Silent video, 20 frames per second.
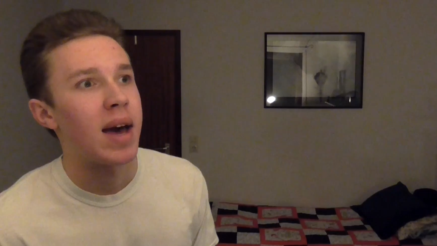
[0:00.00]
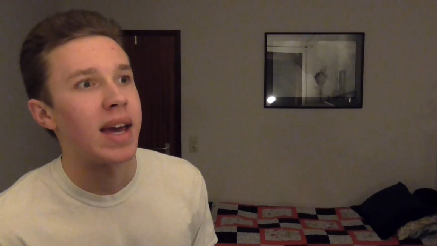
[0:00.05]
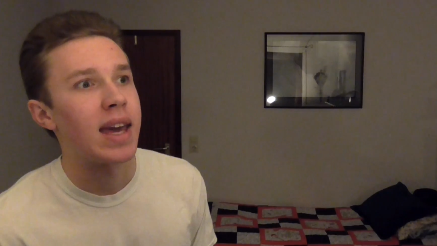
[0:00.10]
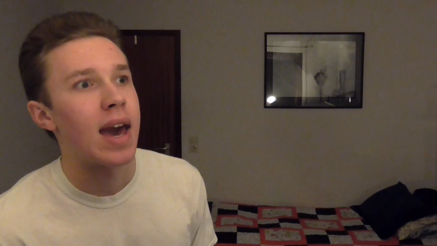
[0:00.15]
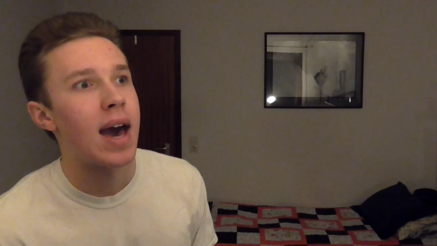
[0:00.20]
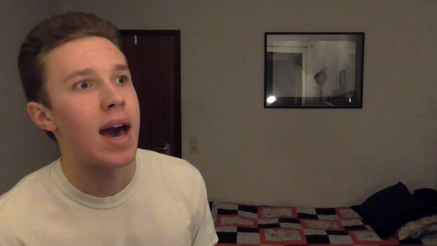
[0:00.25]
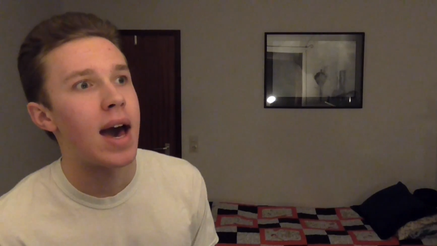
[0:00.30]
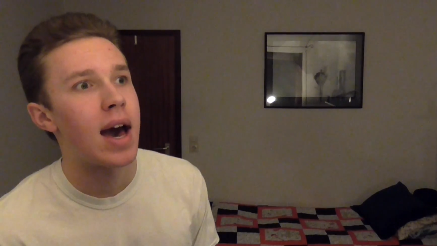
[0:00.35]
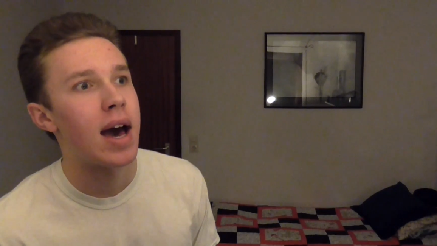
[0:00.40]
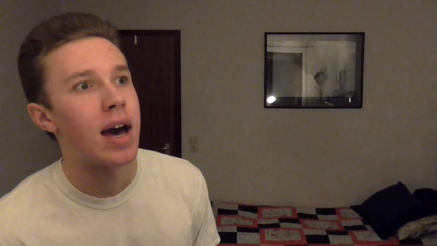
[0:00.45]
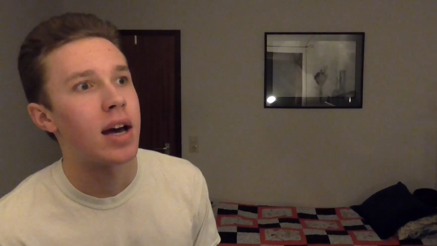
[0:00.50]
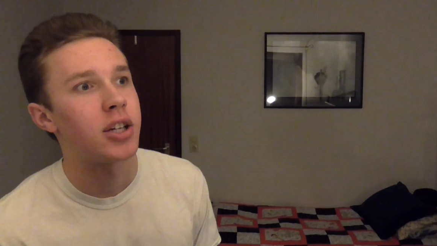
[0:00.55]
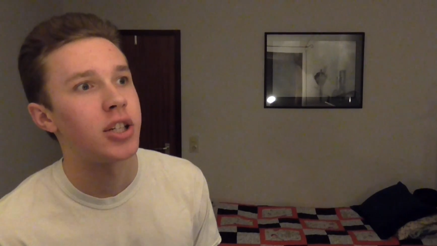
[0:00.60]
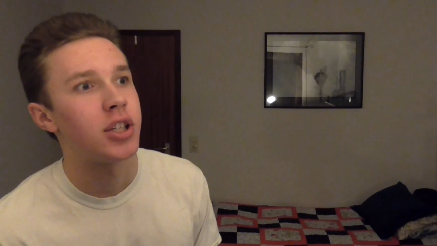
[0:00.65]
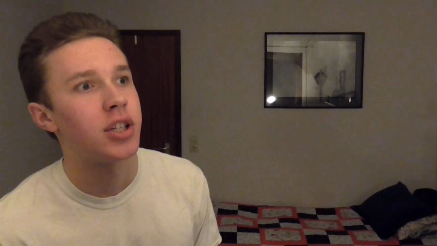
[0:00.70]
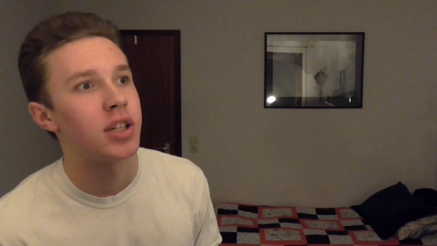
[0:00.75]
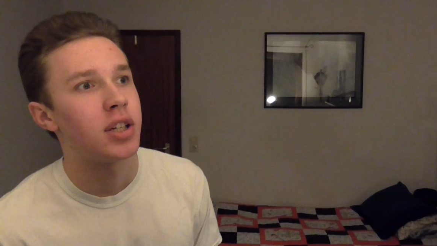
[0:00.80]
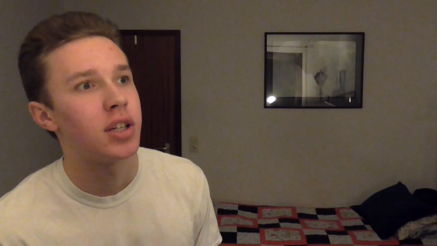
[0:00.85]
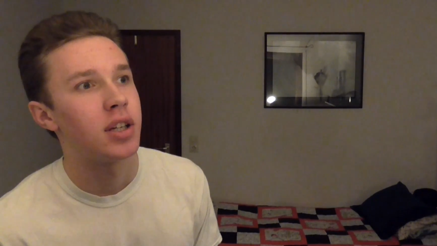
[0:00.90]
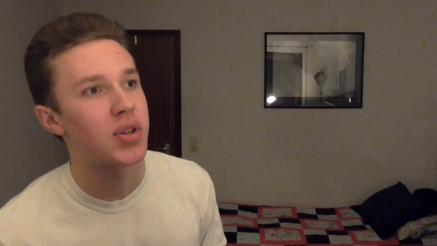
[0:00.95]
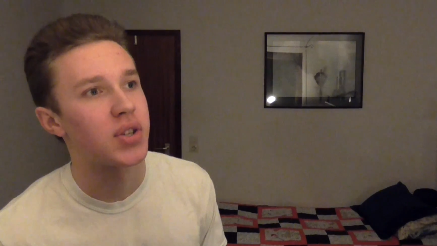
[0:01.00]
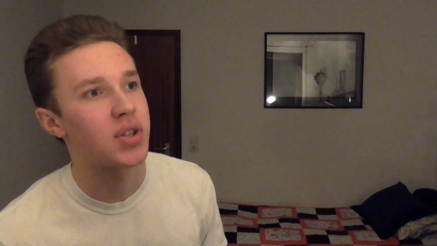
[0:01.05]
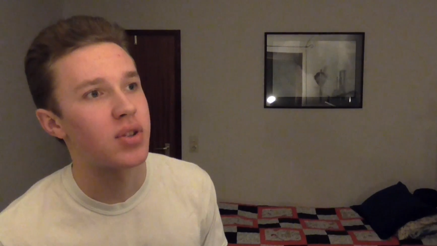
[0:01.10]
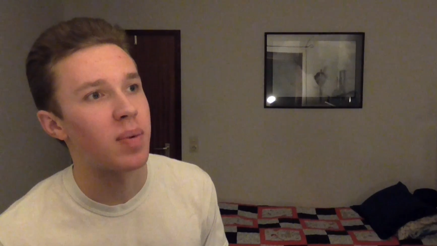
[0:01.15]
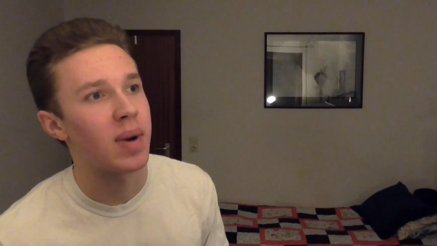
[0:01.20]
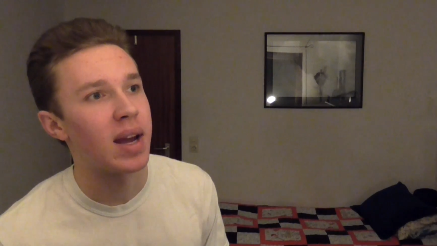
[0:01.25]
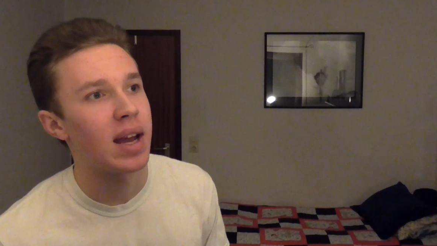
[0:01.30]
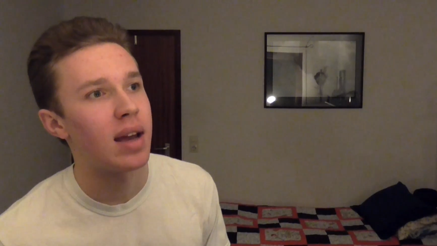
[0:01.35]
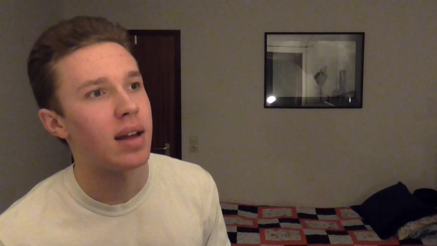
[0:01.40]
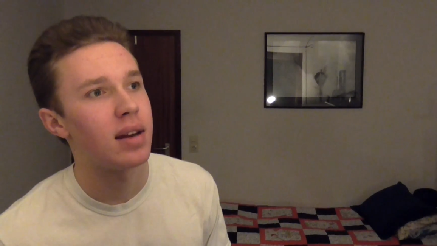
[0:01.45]
"Oh my gosh, we're
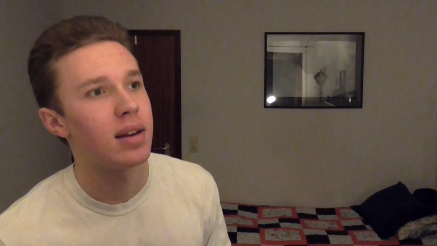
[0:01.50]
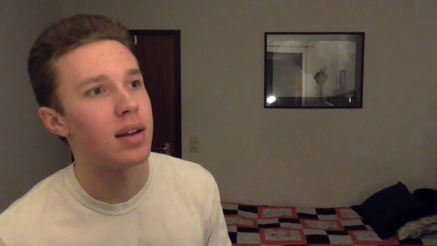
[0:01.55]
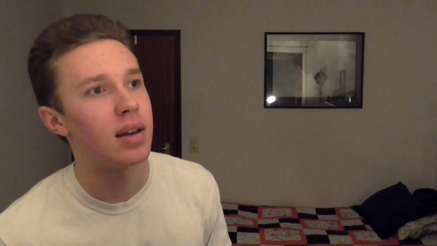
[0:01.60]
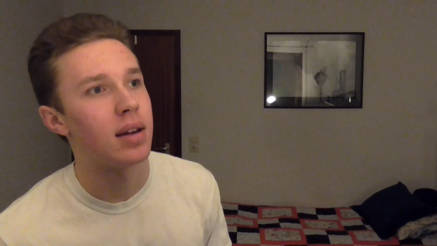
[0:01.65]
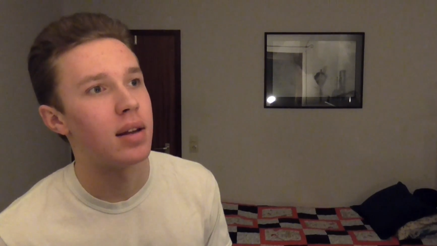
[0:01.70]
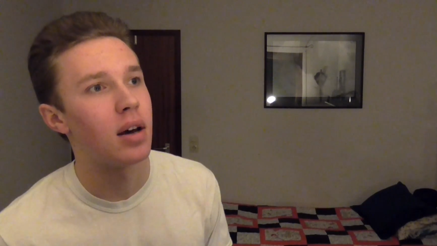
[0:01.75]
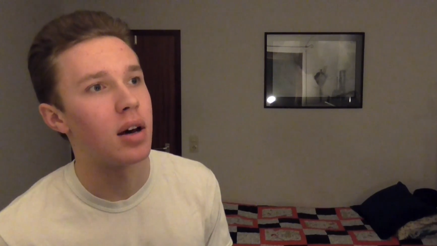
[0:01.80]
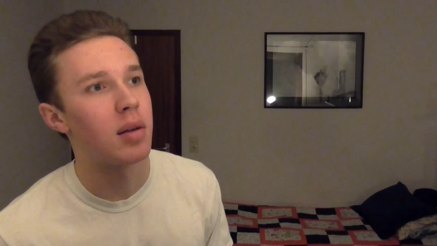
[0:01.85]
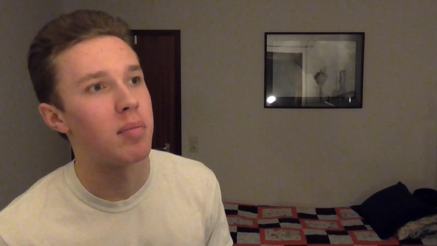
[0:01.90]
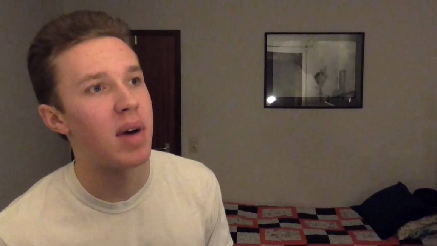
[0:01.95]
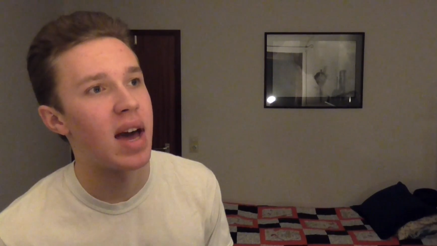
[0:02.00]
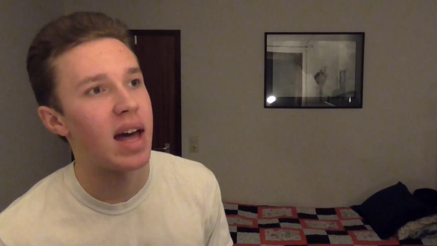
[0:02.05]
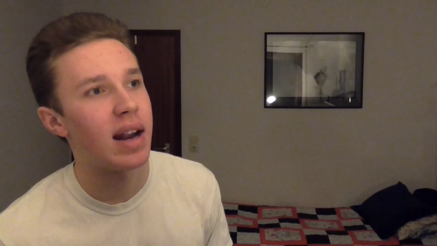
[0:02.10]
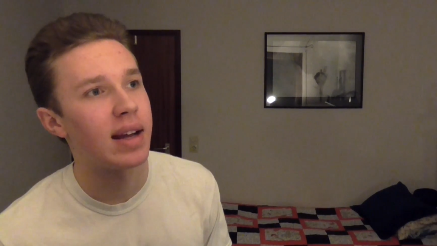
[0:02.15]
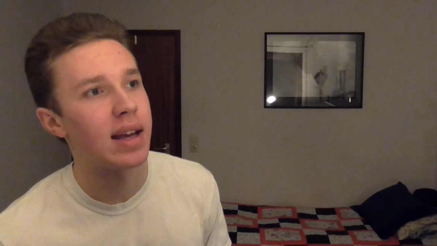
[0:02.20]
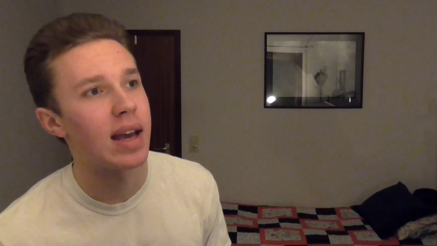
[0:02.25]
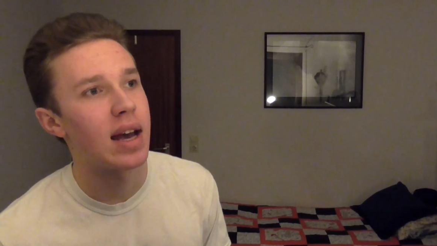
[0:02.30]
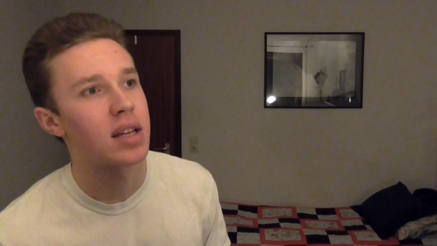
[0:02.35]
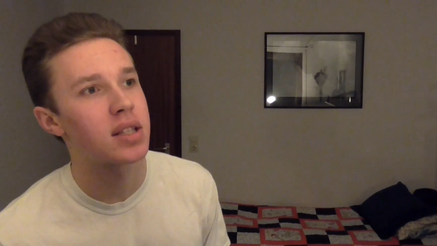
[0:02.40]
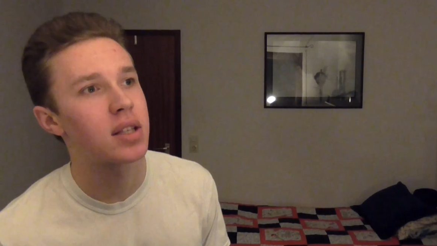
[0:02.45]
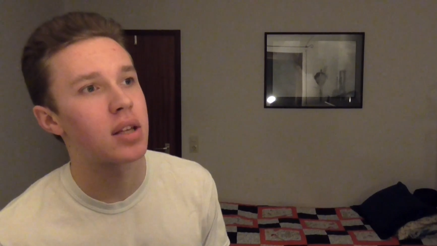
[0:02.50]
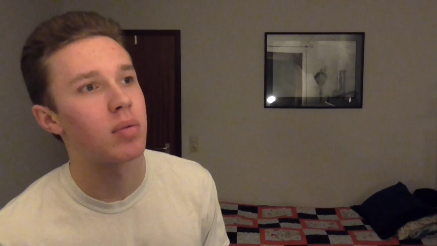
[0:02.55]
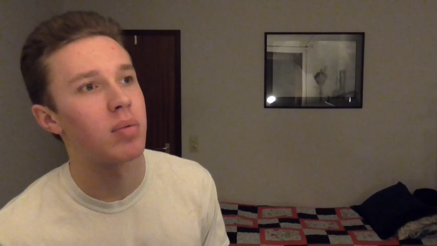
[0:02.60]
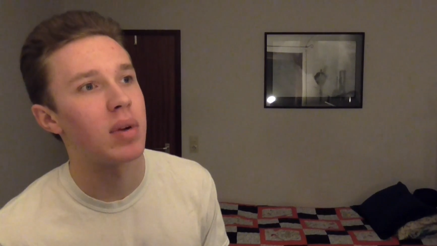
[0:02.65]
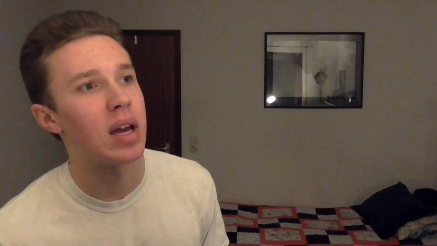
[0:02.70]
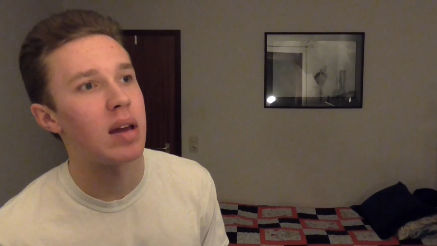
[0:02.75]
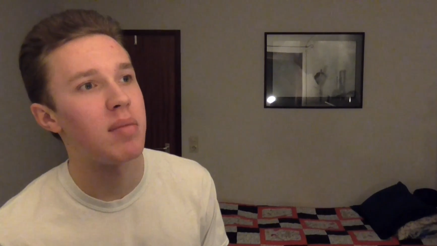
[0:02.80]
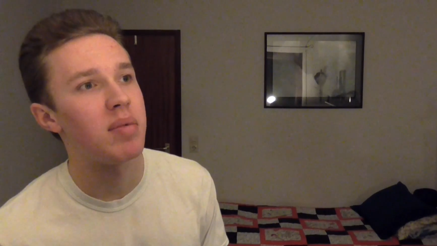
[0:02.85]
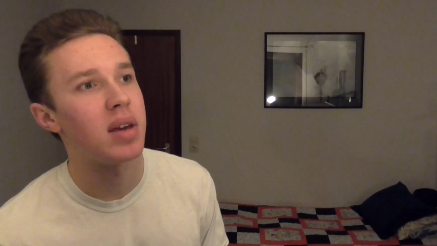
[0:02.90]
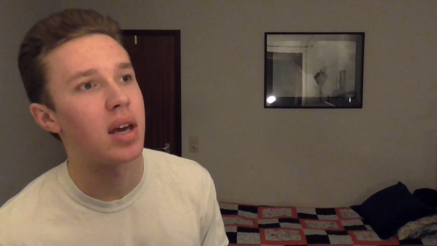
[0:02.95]
stranded on
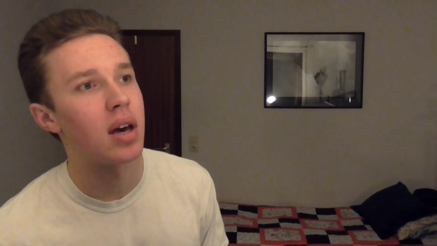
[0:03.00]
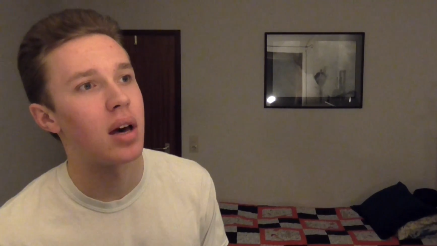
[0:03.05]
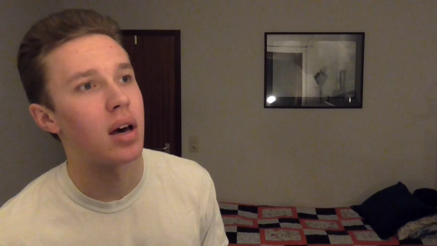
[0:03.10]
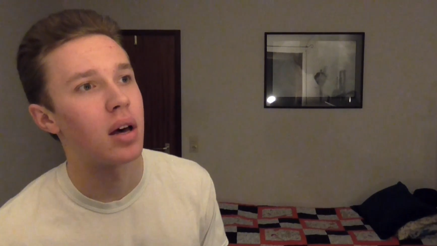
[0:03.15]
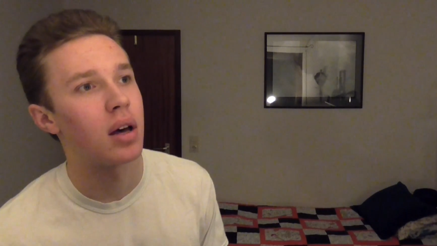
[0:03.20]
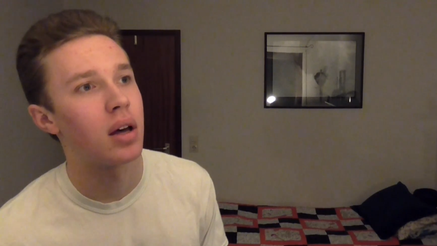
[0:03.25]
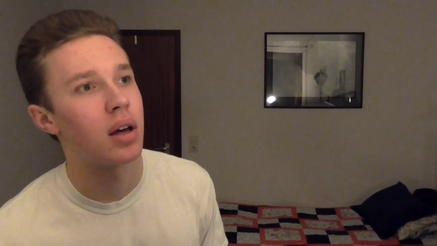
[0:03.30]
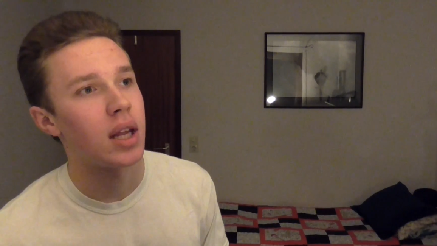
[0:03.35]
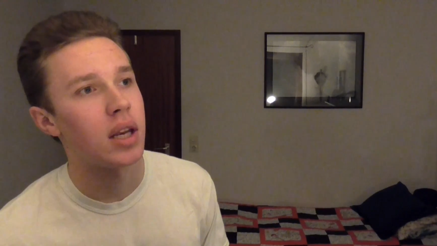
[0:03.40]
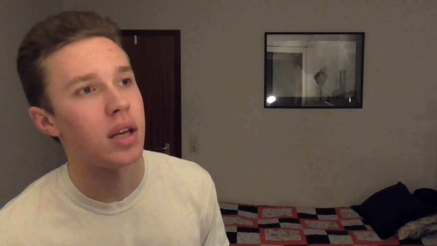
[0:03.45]
Madagascarabia.